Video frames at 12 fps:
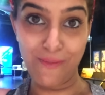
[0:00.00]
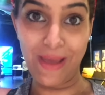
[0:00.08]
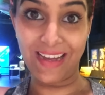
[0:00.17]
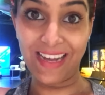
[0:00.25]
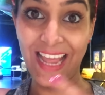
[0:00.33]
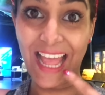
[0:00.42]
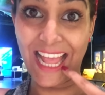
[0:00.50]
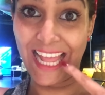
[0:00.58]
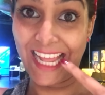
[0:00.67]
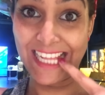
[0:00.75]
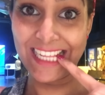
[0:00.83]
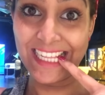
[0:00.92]
Men.
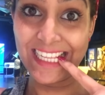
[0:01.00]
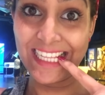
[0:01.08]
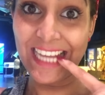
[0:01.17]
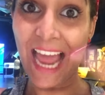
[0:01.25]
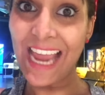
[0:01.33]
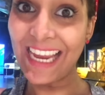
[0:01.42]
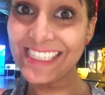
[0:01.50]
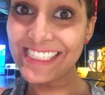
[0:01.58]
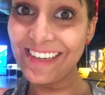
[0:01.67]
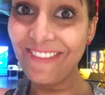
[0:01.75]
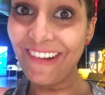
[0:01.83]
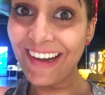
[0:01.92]
I
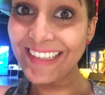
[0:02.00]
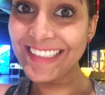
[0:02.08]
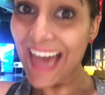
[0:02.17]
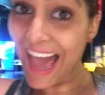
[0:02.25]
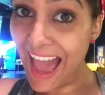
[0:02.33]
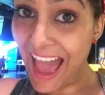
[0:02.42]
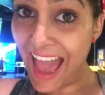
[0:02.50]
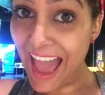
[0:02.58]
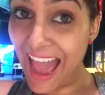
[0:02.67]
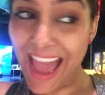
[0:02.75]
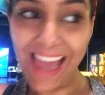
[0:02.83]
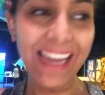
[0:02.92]
actually was.
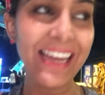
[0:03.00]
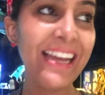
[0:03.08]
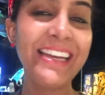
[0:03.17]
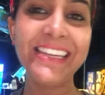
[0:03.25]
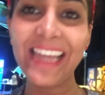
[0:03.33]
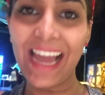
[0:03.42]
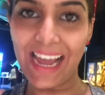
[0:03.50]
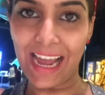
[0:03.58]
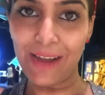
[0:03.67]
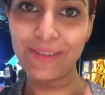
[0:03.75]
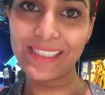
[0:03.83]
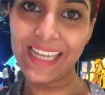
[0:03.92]
Yeah,
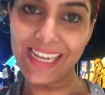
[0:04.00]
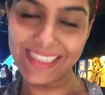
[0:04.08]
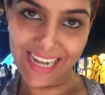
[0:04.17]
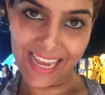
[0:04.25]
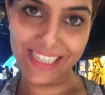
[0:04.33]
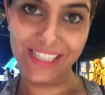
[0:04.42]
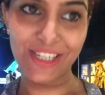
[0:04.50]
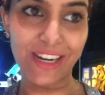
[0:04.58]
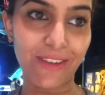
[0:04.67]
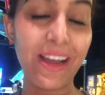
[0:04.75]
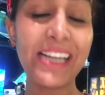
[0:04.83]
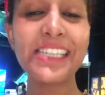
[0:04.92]
I was there as an
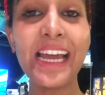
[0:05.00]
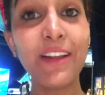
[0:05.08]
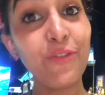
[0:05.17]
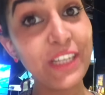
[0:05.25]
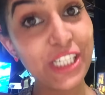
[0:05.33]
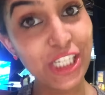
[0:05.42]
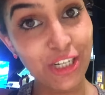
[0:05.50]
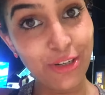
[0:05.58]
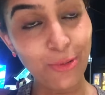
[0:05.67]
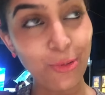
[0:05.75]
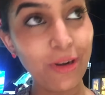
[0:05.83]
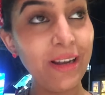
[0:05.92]
extra, but I actually had a featured
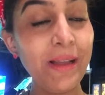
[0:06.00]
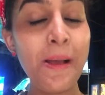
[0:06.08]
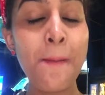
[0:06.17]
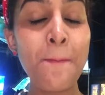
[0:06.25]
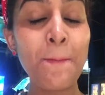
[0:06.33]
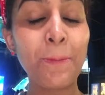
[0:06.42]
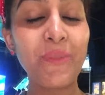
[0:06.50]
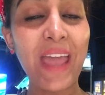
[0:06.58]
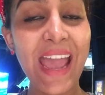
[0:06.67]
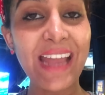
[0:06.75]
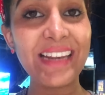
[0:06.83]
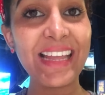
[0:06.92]
role.
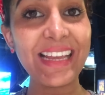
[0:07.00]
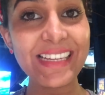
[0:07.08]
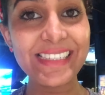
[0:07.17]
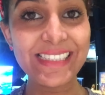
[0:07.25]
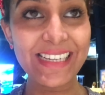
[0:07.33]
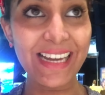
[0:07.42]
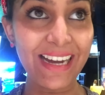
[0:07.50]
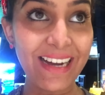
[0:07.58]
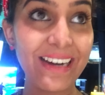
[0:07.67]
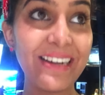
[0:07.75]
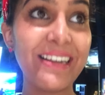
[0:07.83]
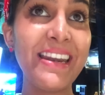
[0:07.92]
And there is
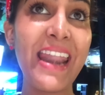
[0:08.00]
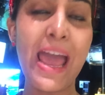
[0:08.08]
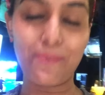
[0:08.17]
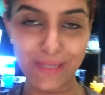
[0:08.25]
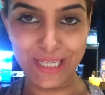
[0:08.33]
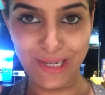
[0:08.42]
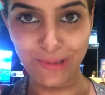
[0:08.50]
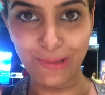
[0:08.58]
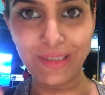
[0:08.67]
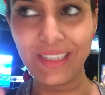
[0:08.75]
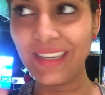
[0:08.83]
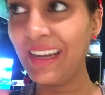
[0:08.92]
an
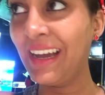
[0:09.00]
episode,